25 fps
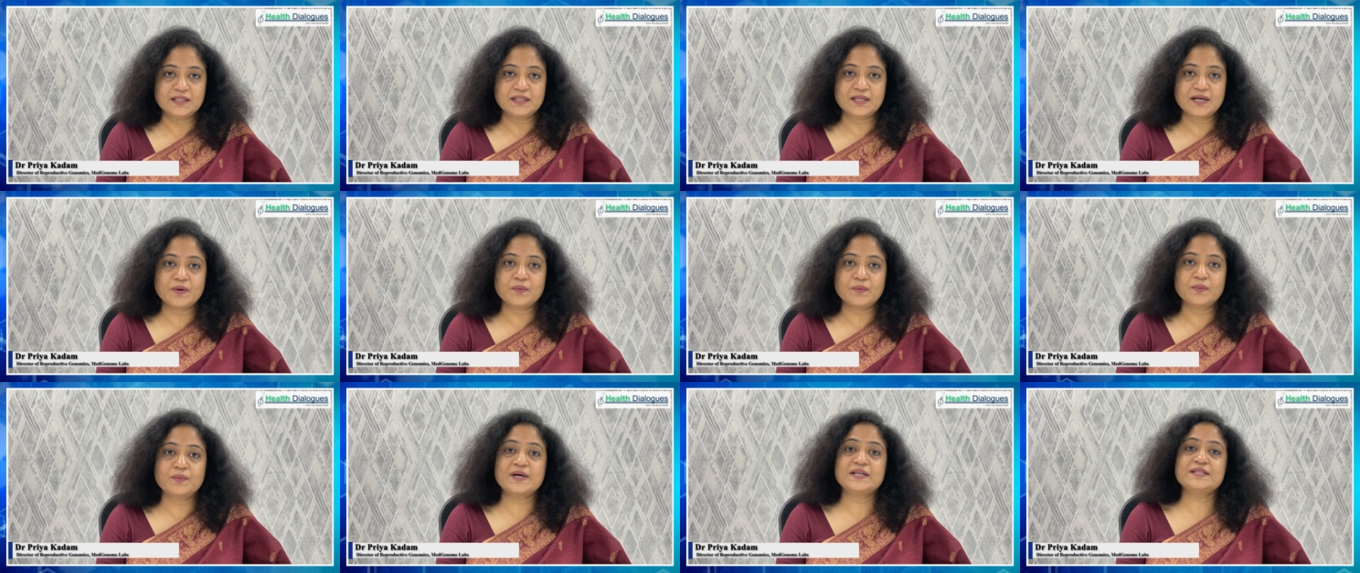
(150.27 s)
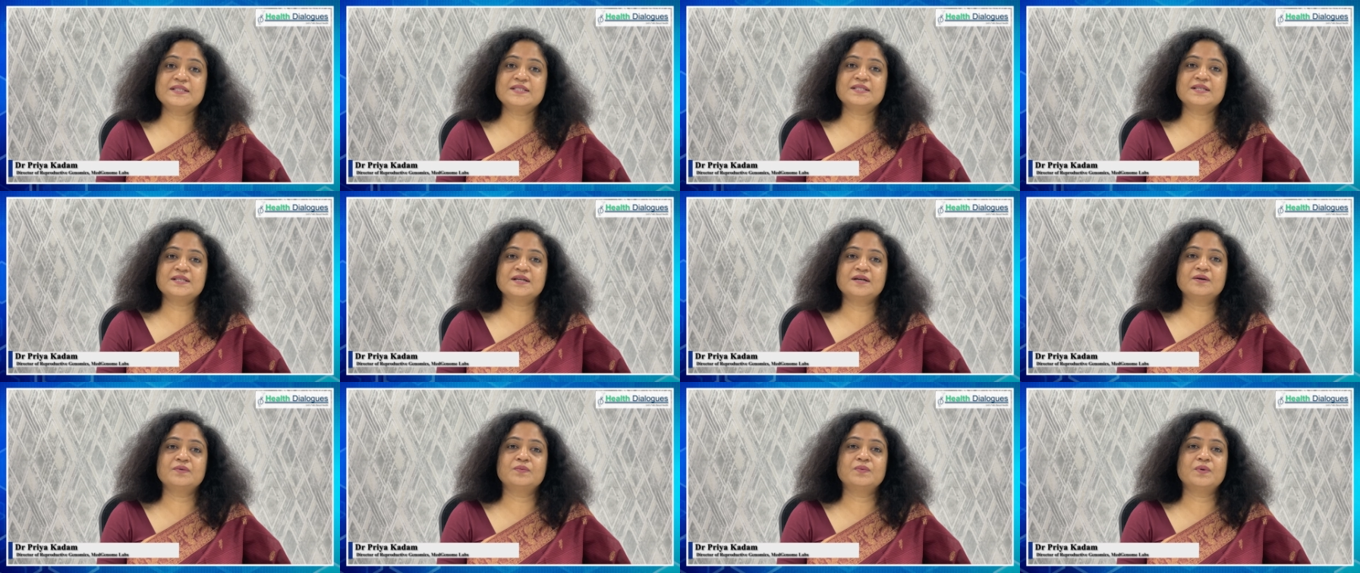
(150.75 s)
Now,
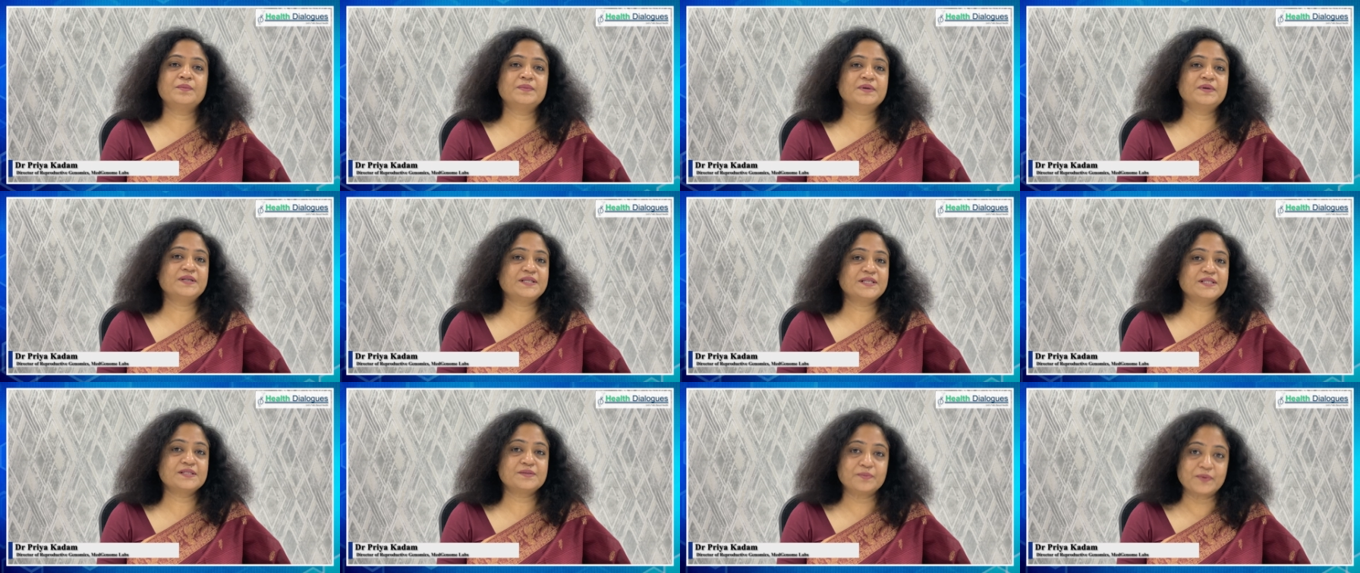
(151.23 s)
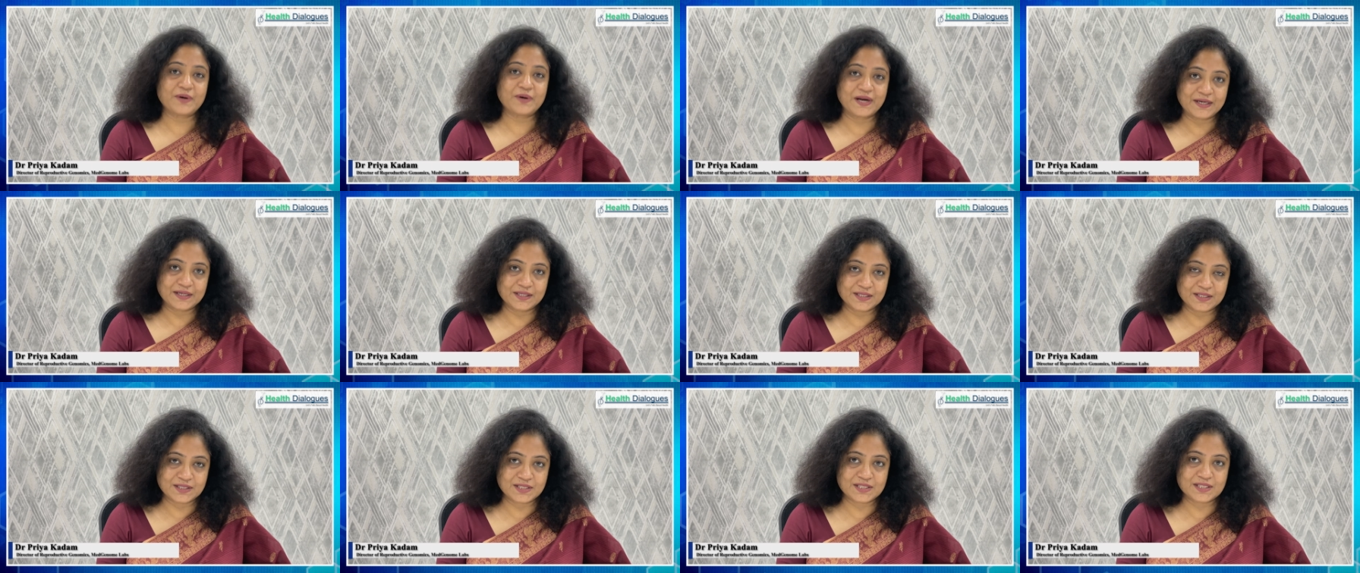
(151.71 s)
once a woman is
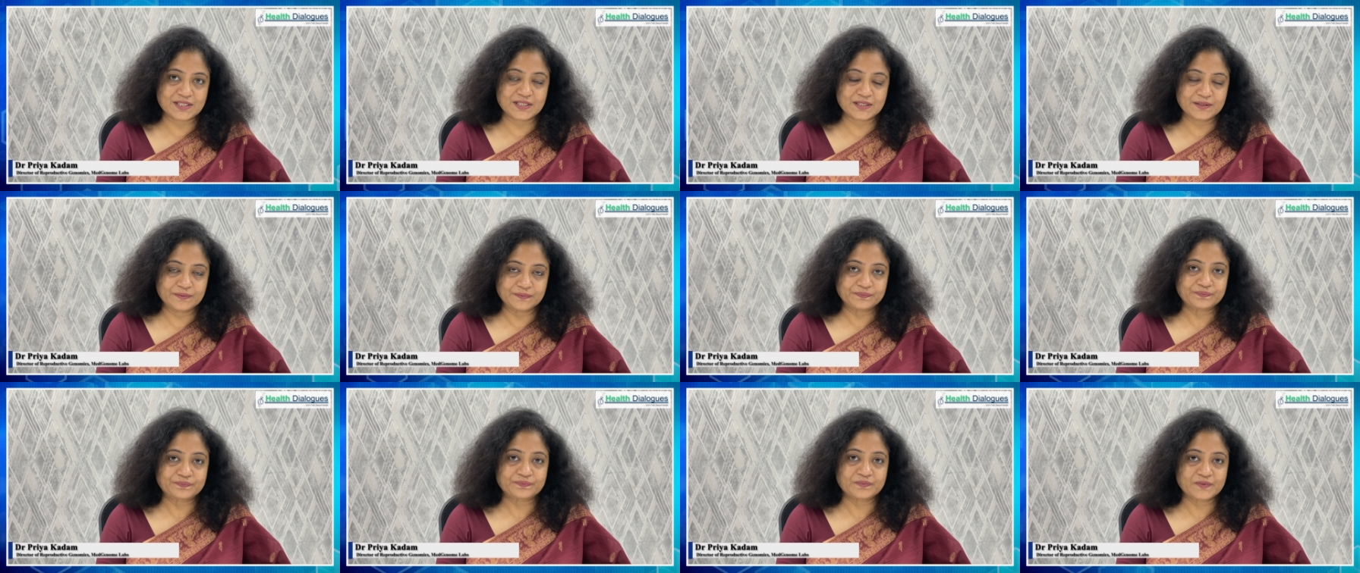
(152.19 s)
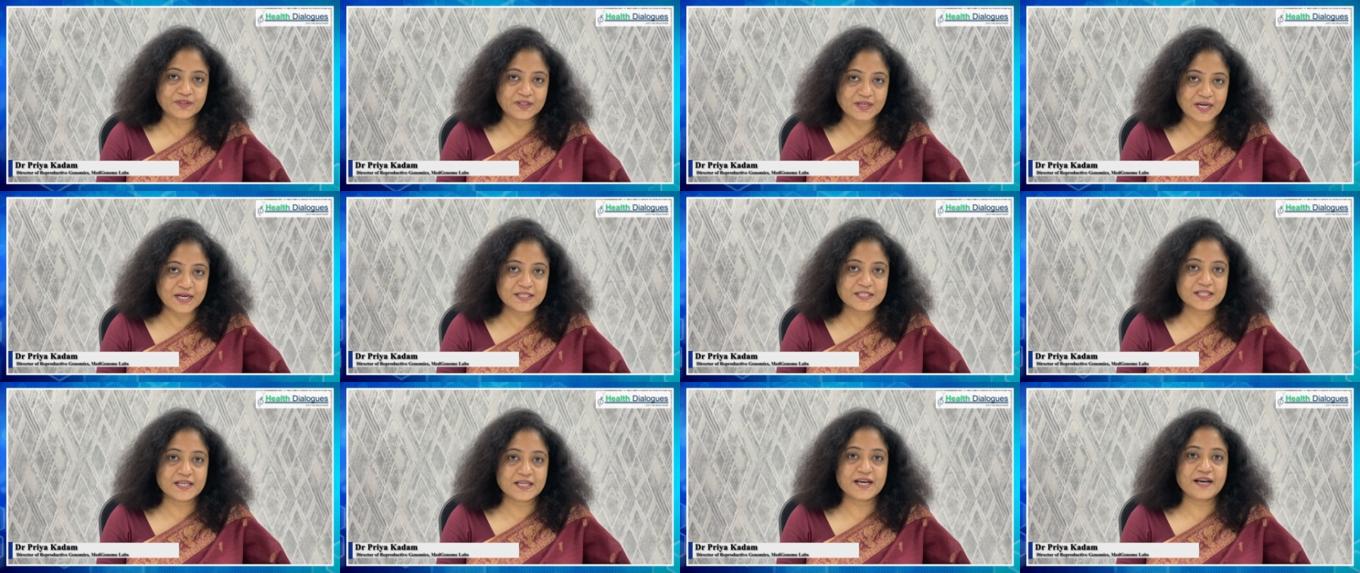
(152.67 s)
pregnant,
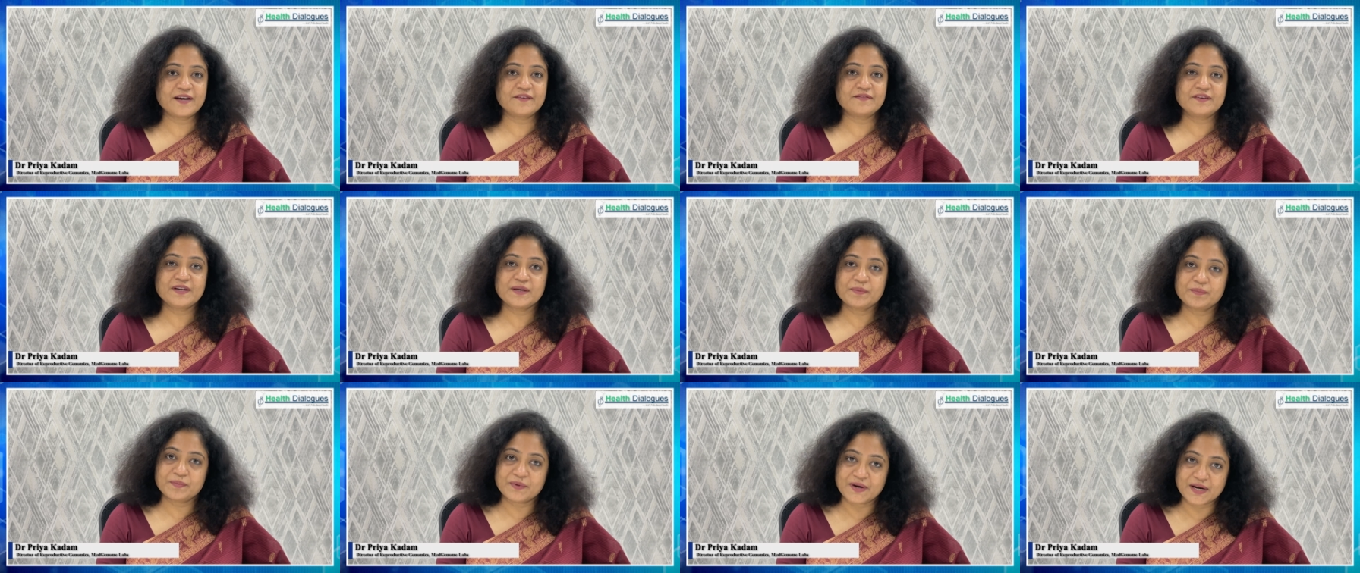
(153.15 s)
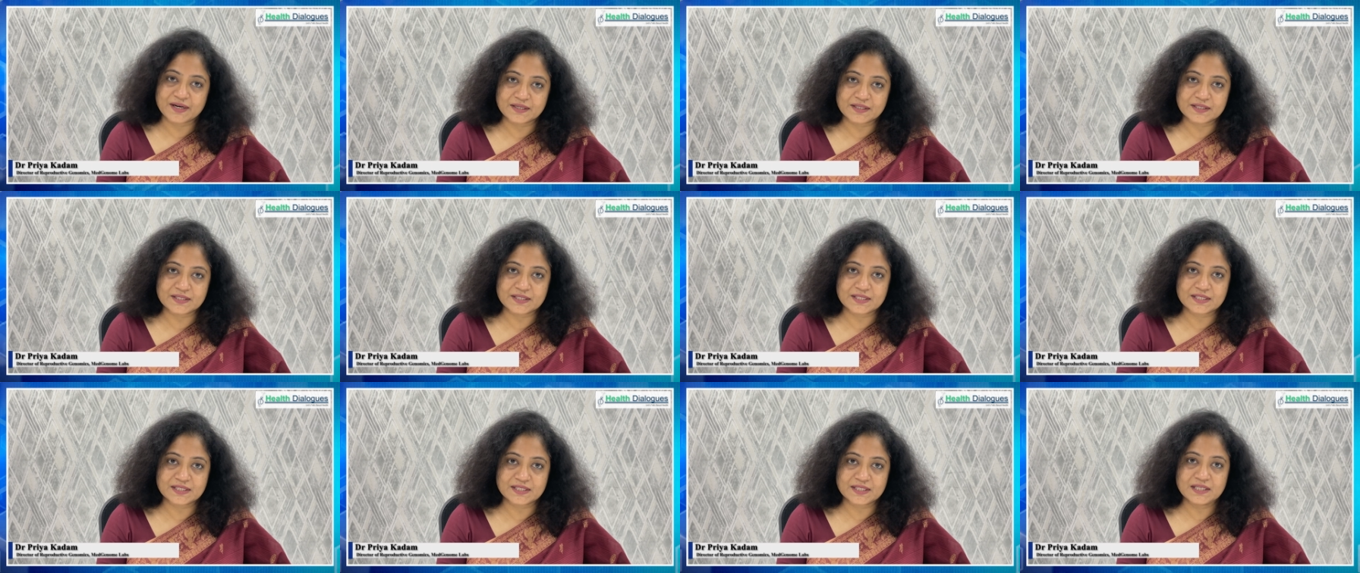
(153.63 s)
right? Every
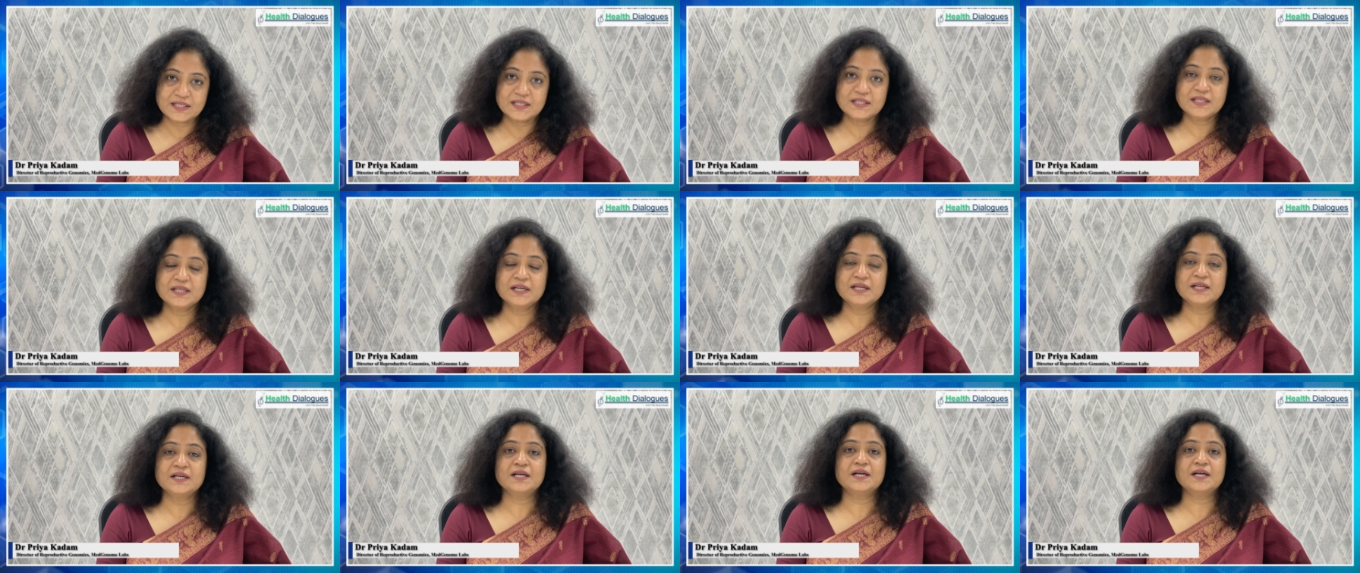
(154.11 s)
pregnancy,